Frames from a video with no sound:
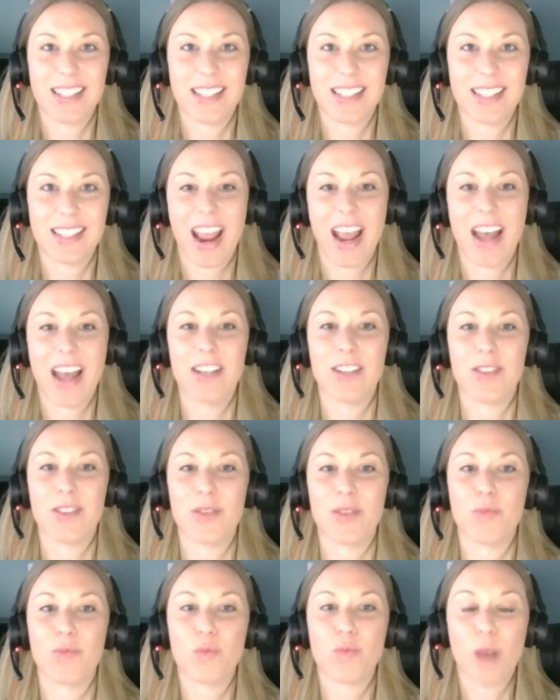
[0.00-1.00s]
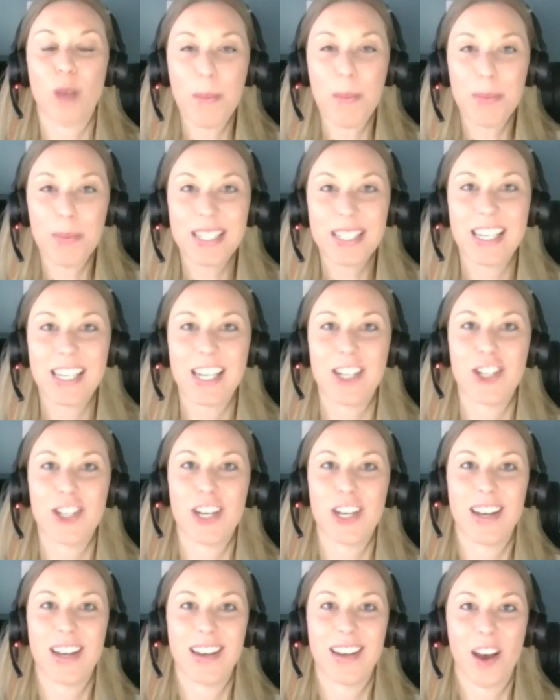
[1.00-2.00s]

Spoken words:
And the repetition